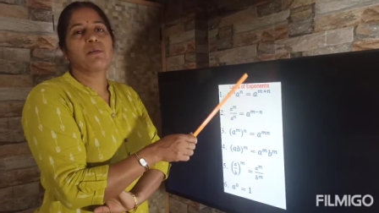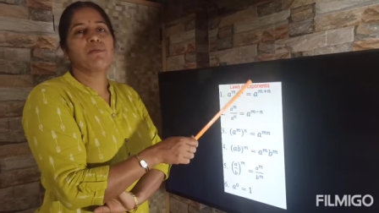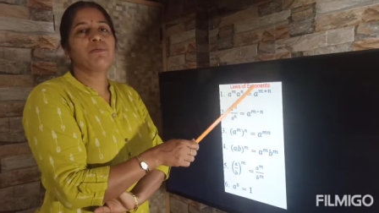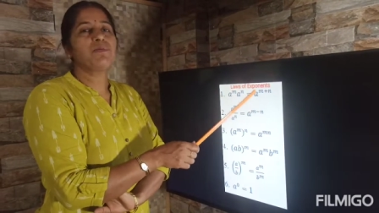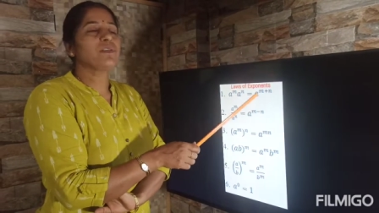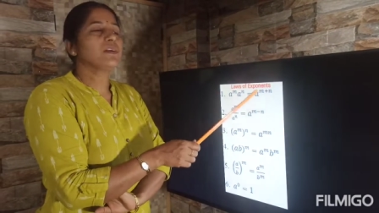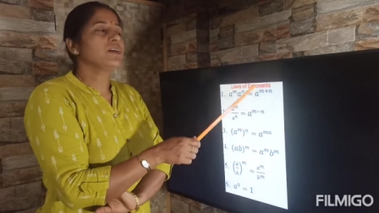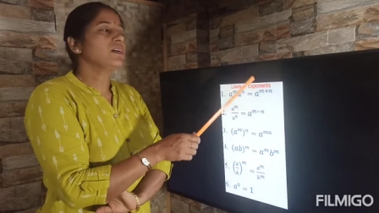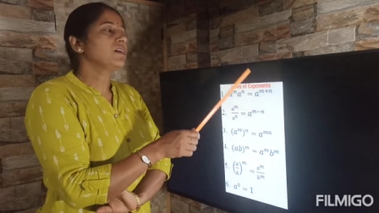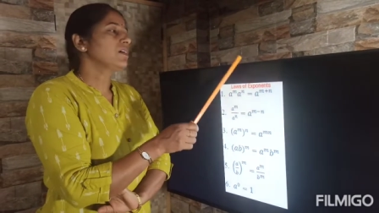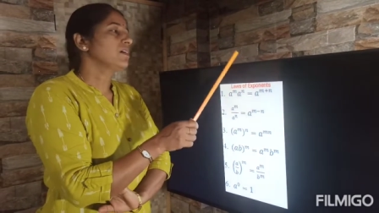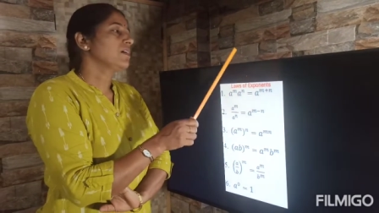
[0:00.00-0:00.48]

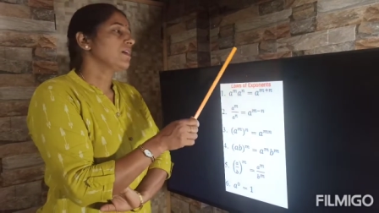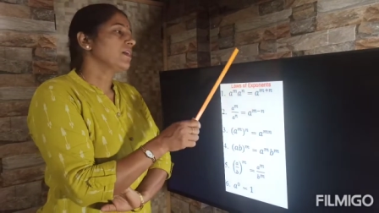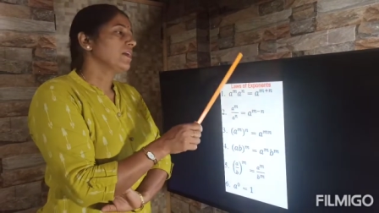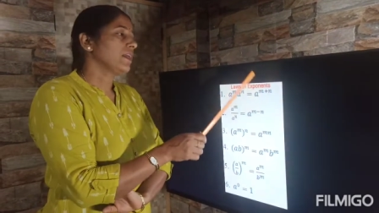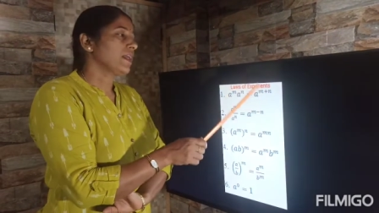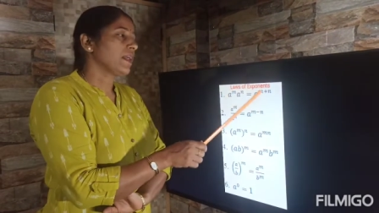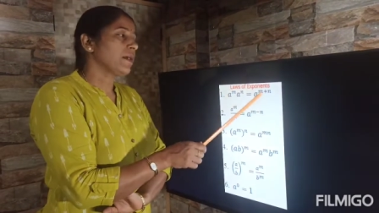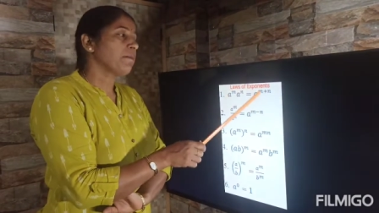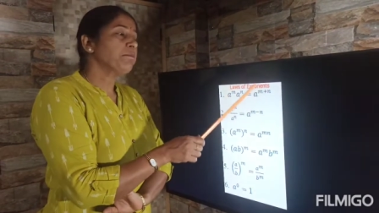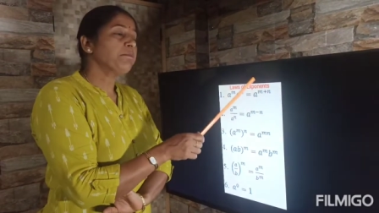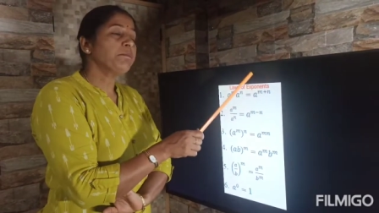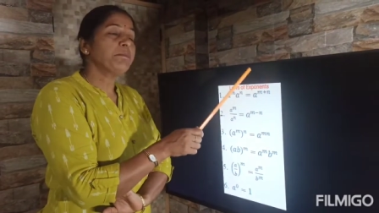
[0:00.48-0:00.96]
of
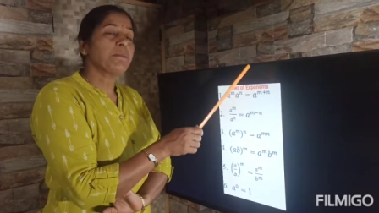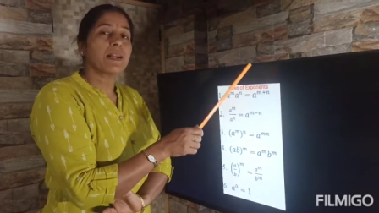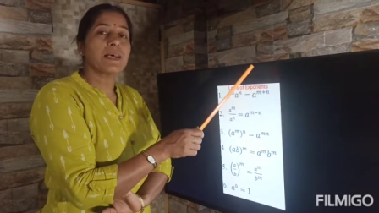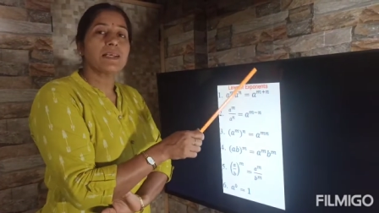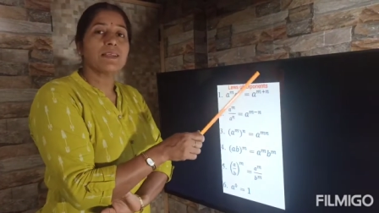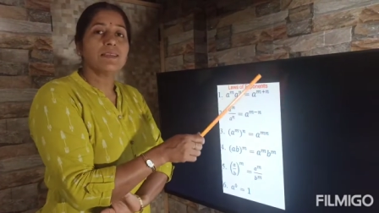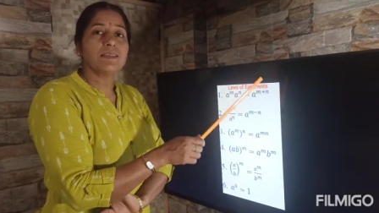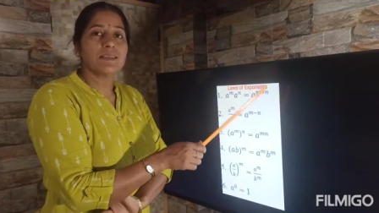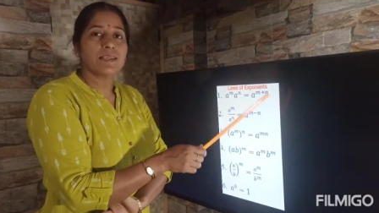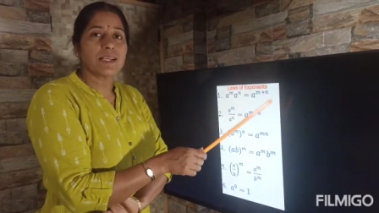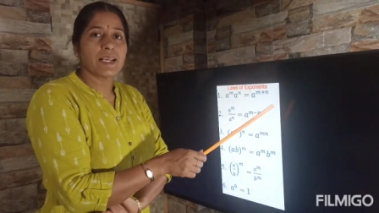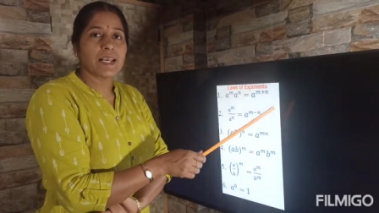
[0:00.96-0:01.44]
m
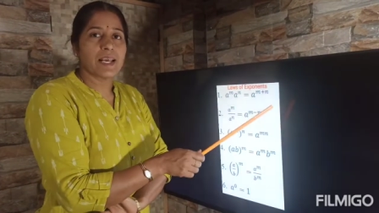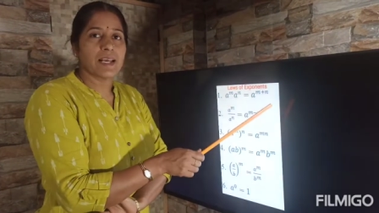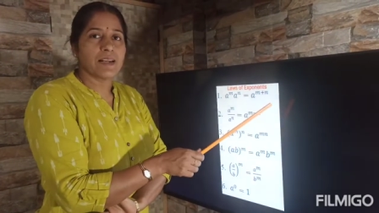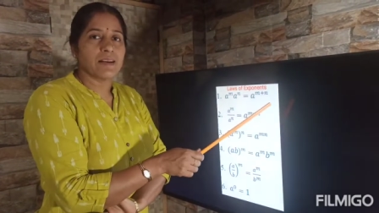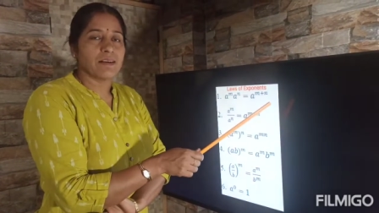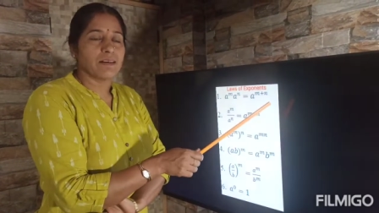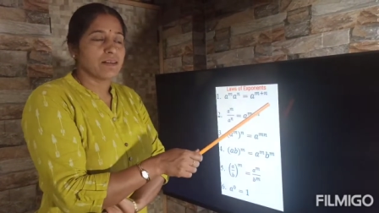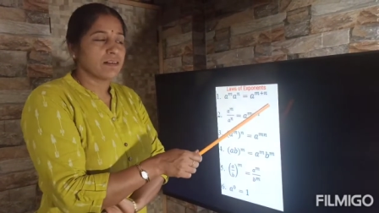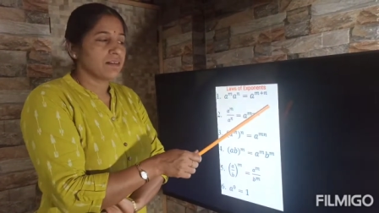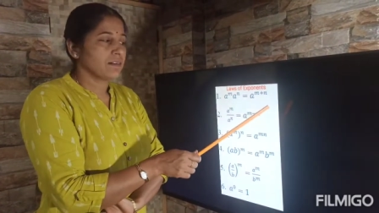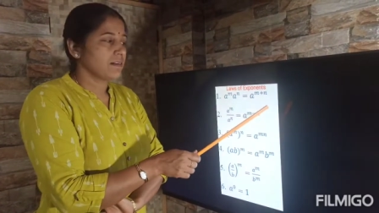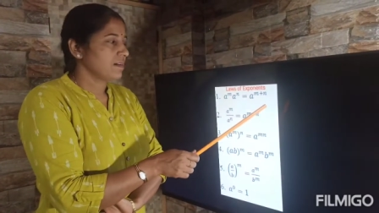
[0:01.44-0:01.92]
plus
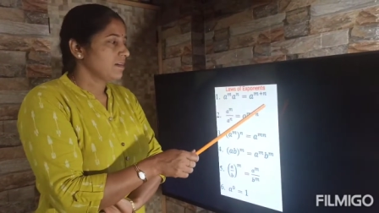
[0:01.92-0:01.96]
n.